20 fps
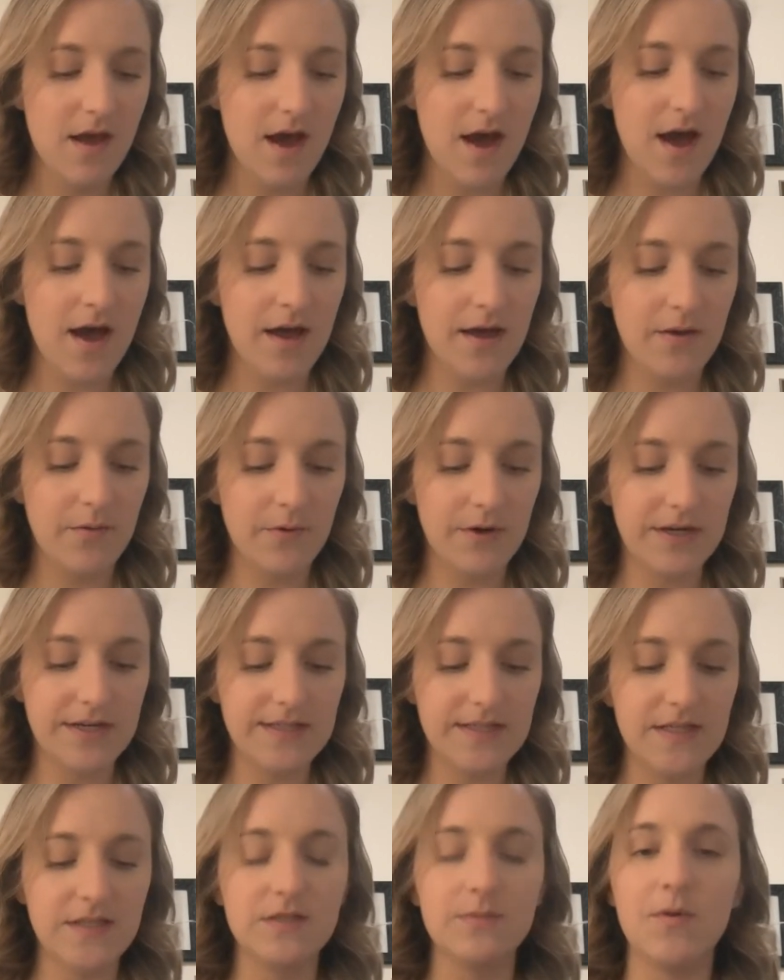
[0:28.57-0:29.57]
Uh, we're going to
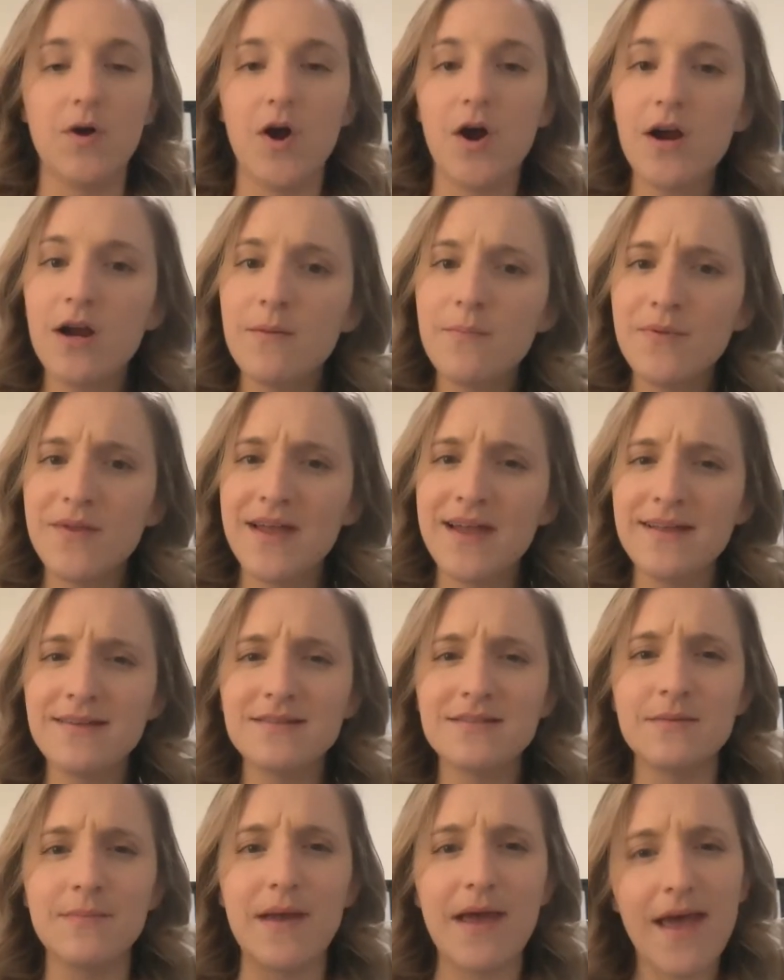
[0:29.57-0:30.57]
see some R
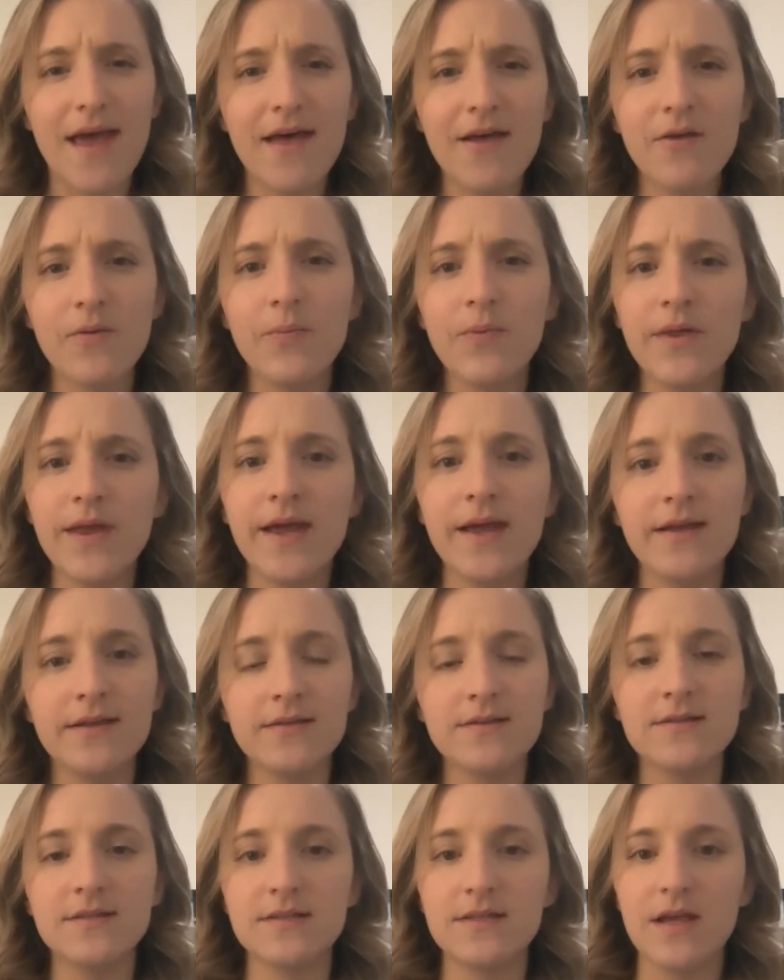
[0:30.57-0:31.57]
blends, some L
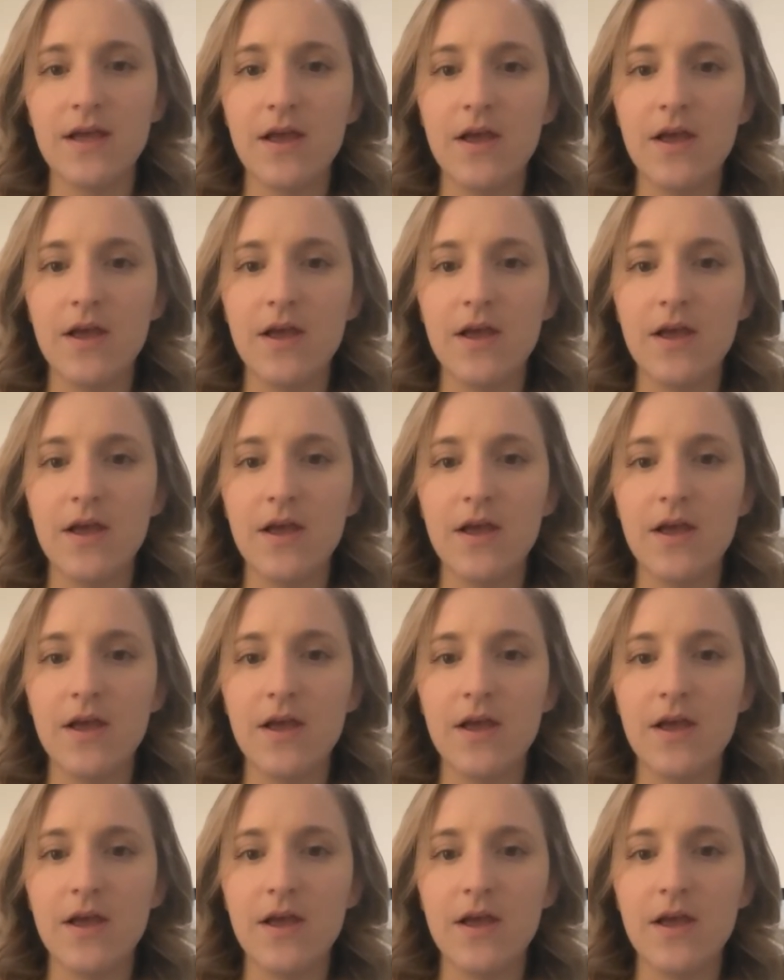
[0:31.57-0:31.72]
blends.